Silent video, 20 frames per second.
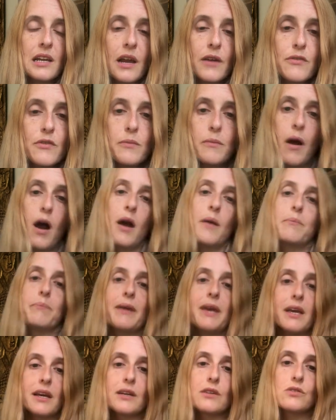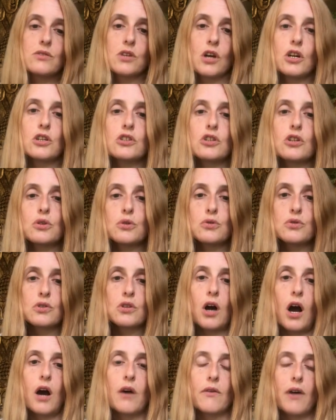Like for my big surgical
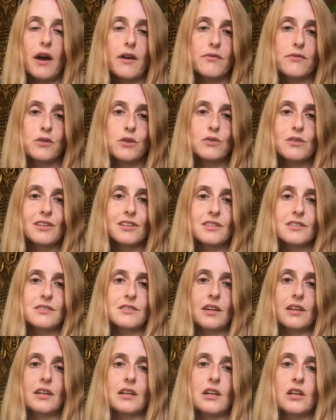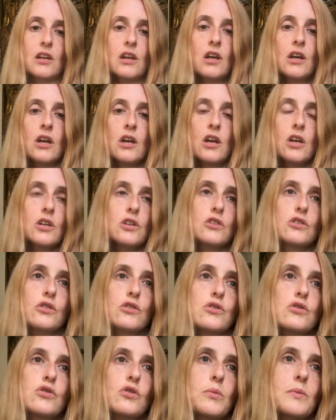scar, right, if you did a study and you
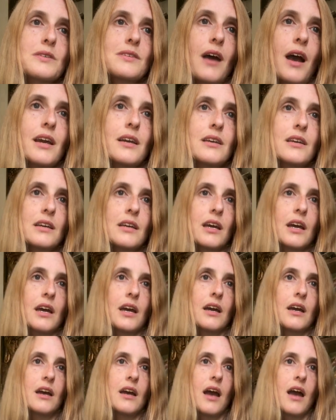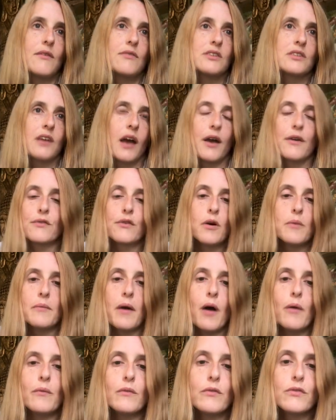just saw me taking it every day for a
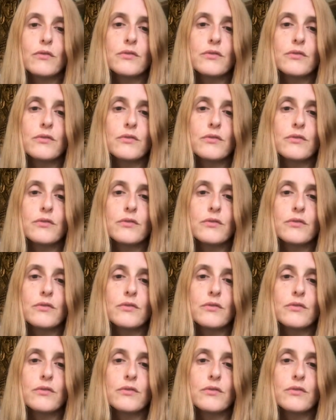month.